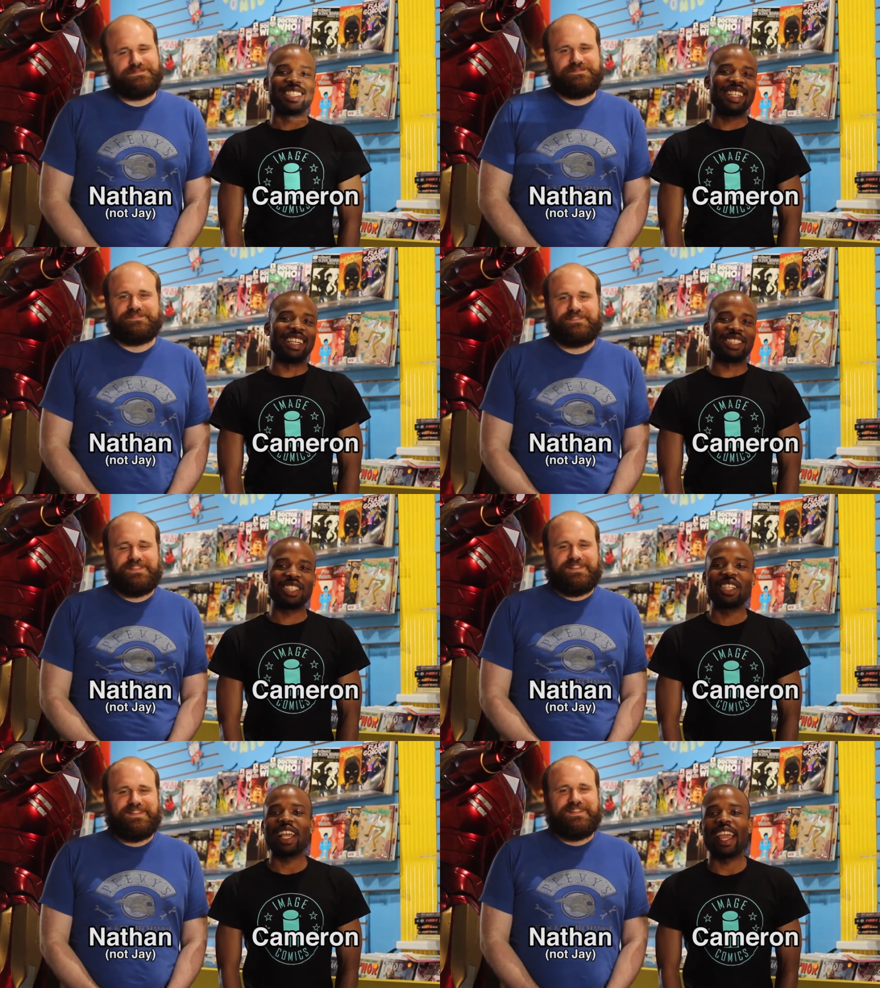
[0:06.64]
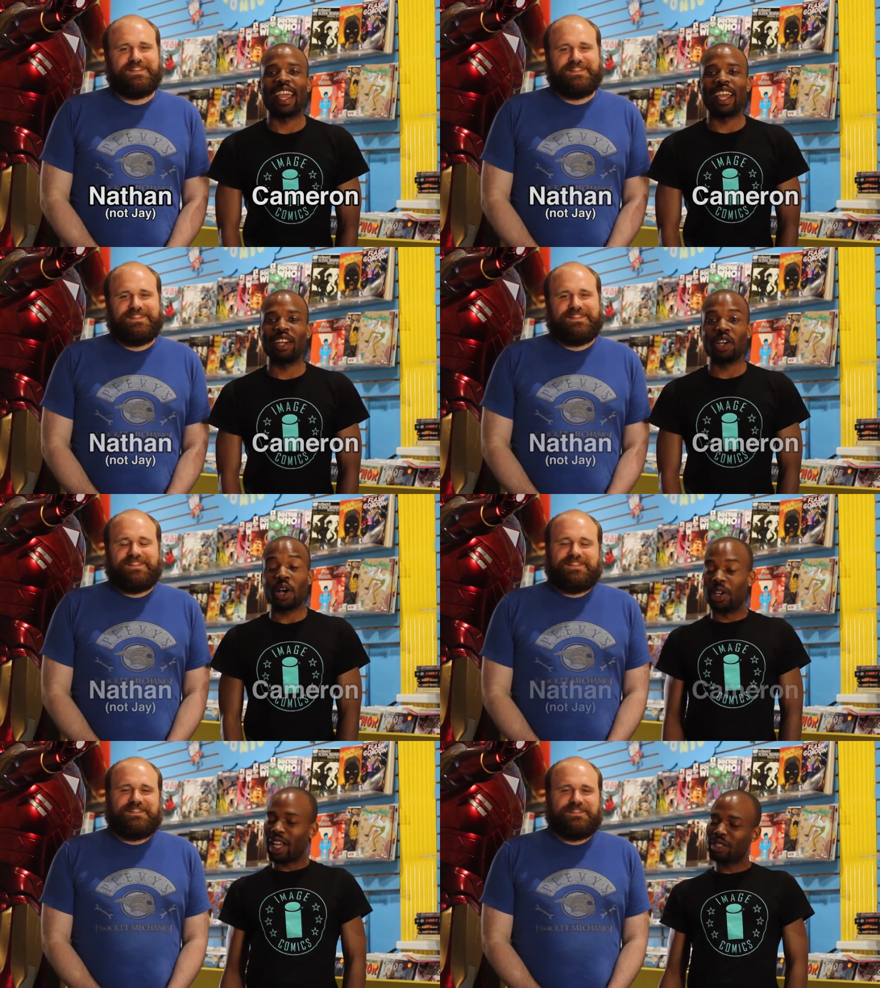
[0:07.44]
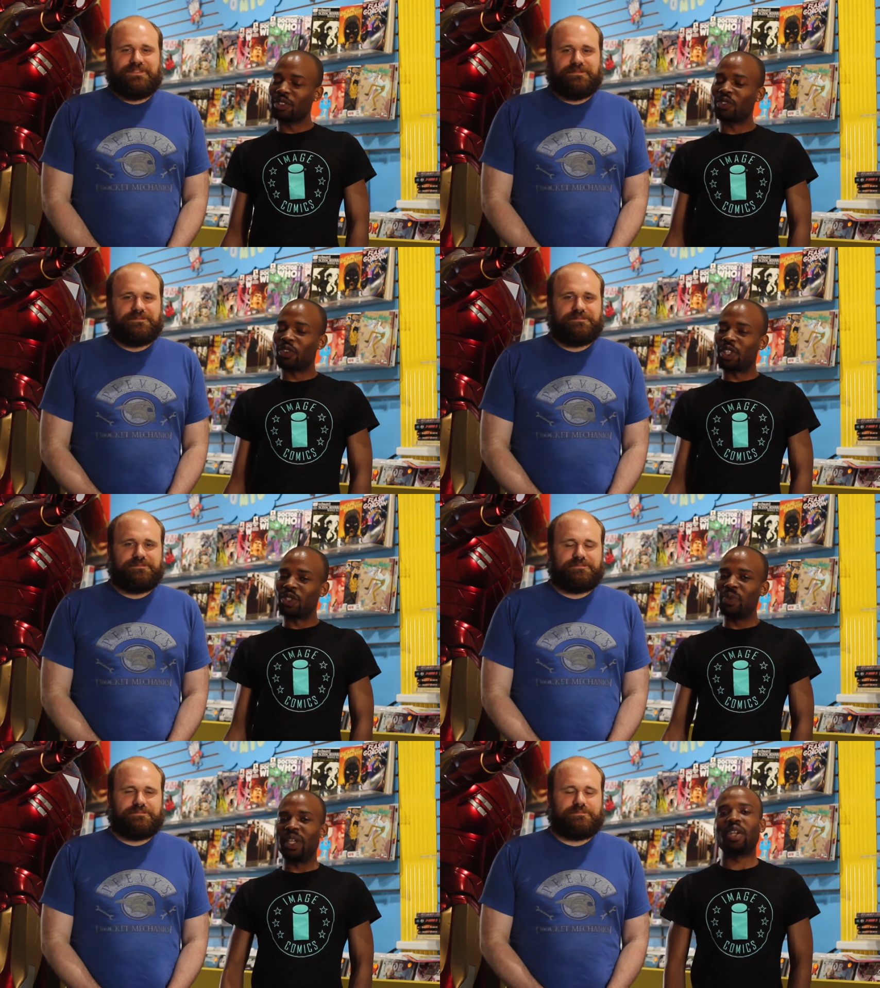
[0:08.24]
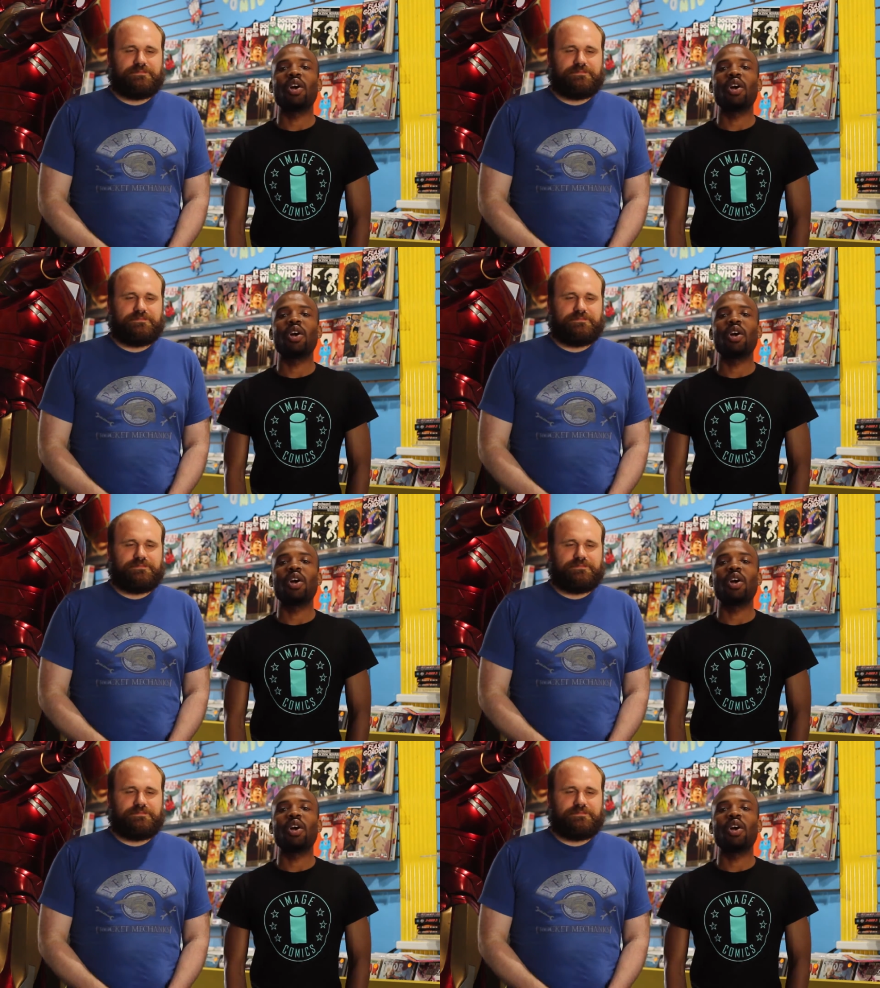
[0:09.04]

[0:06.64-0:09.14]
Speaker 1: yes. And announcements for this week.